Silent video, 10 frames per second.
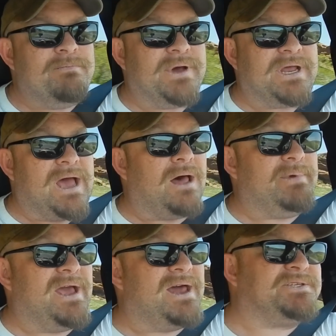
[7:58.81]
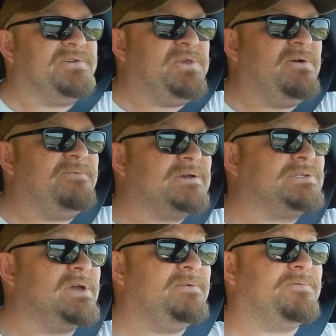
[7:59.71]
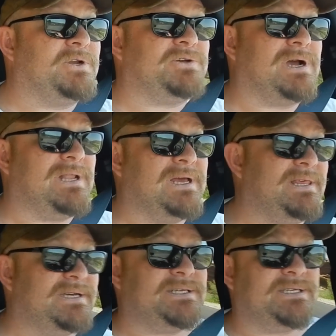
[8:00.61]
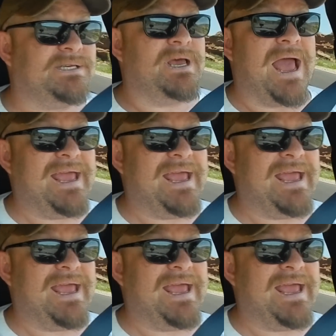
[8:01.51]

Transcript: But I'll be honest with you, if I was looking for a truck like this, I